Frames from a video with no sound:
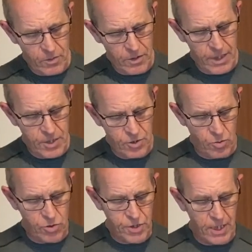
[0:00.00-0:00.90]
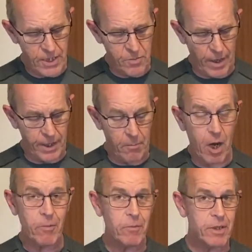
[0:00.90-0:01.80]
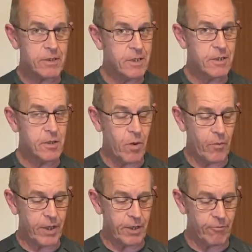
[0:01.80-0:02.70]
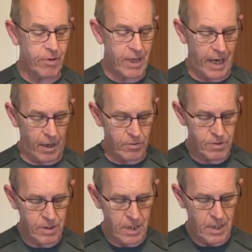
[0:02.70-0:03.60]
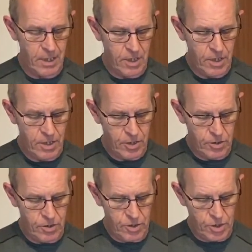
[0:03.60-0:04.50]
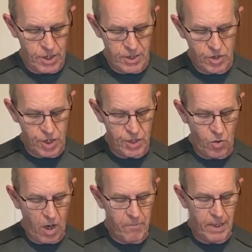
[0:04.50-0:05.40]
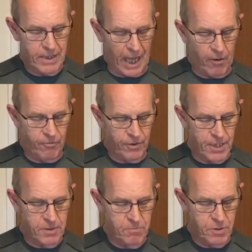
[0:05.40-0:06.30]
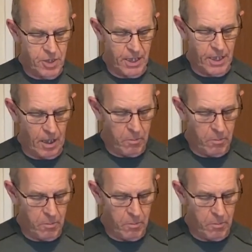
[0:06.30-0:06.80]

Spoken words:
this, you'll see this one in a moment, because this is the one we're going to rehouse. She's quite big now for this particular